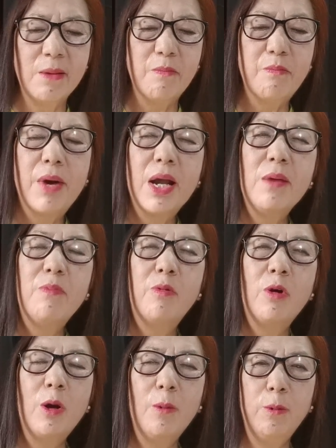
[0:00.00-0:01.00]
my
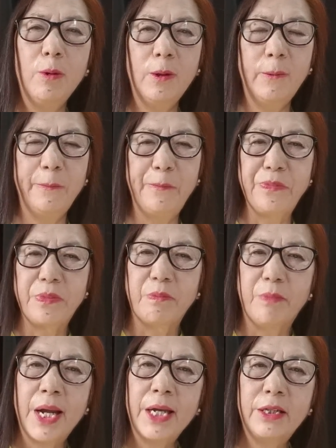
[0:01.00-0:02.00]
problem, my